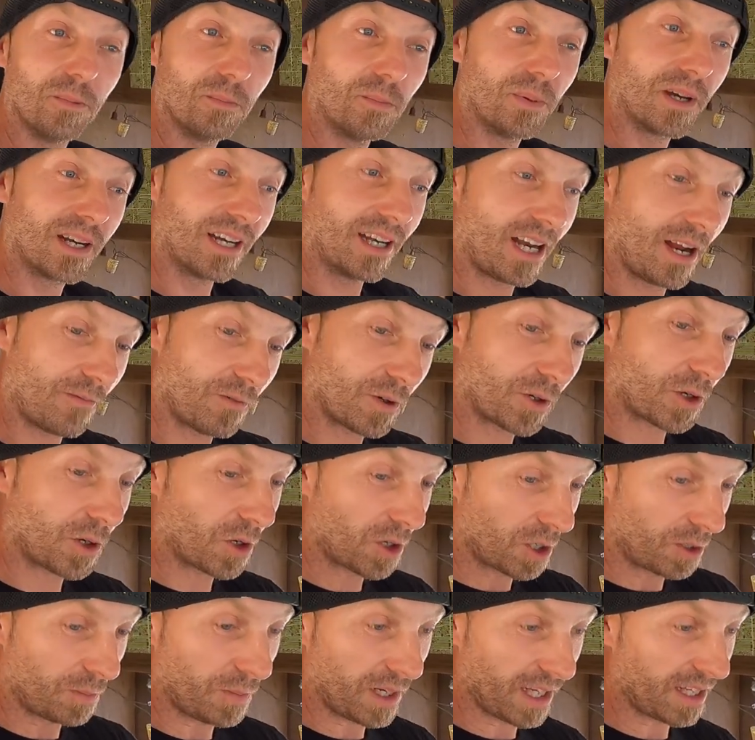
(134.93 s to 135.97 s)
but it never
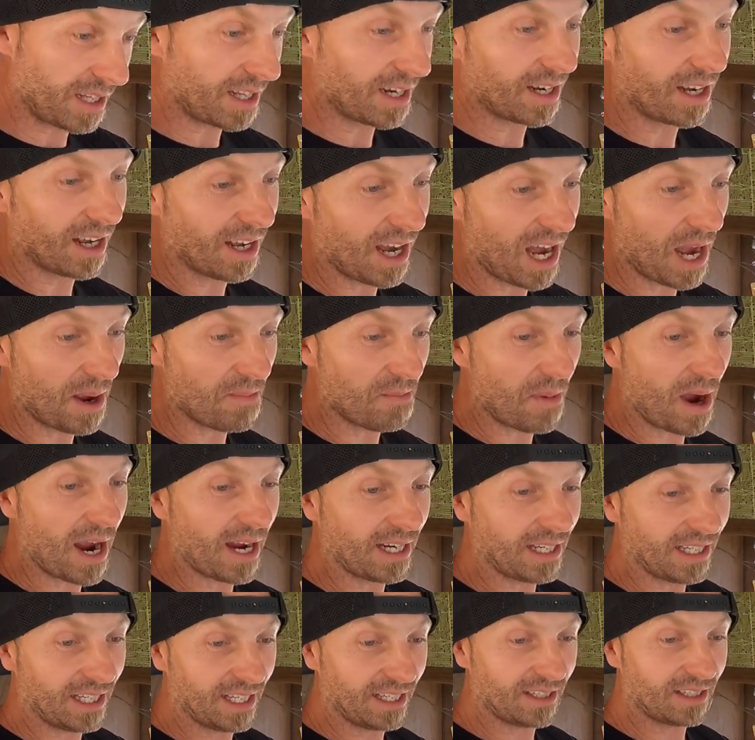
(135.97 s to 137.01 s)
occurred to me that I
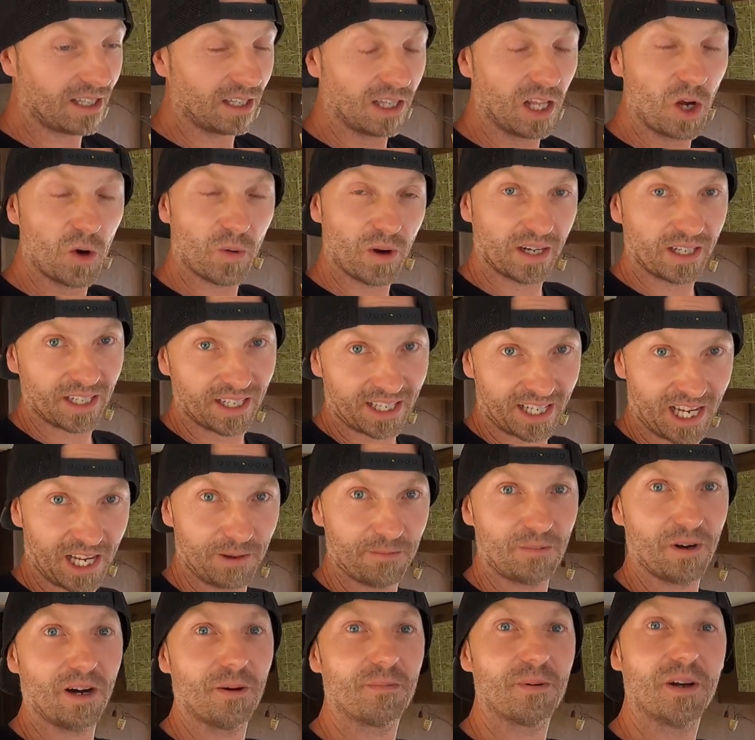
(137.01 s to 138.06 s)
might need the low end to
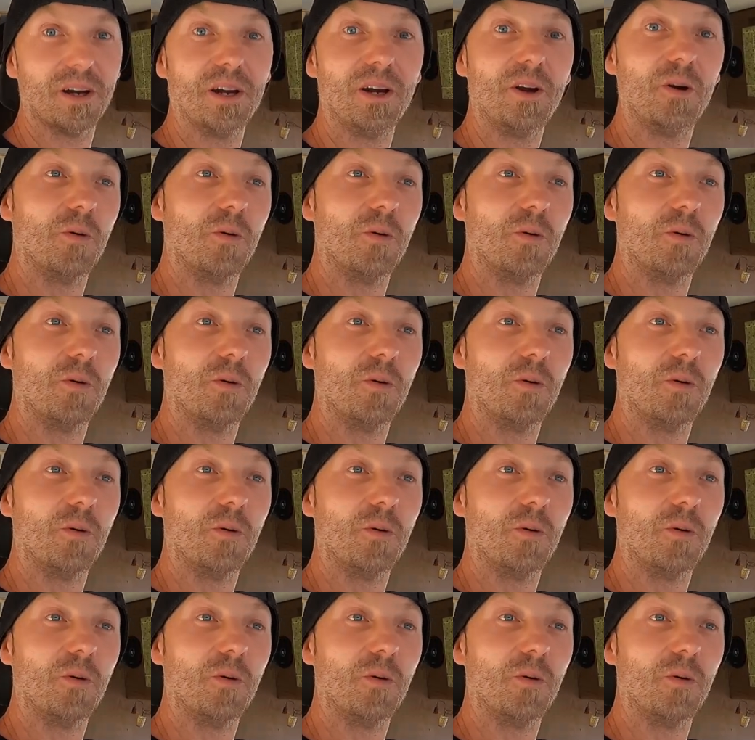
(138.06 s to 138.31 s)
keep up